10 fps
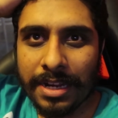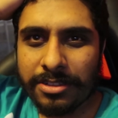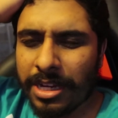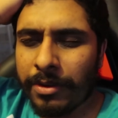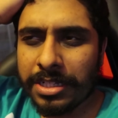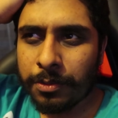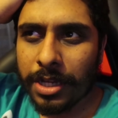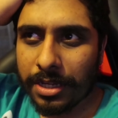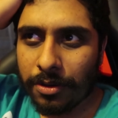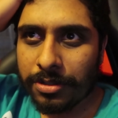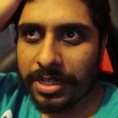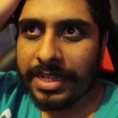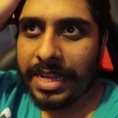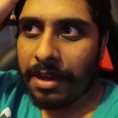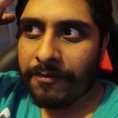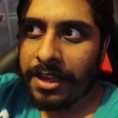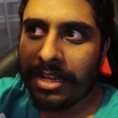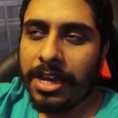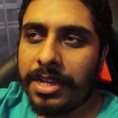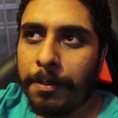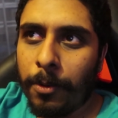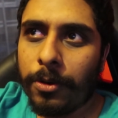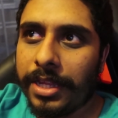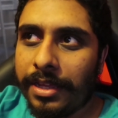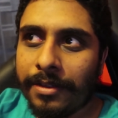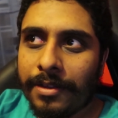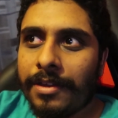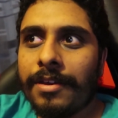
I went to work on the day. I found out in the morning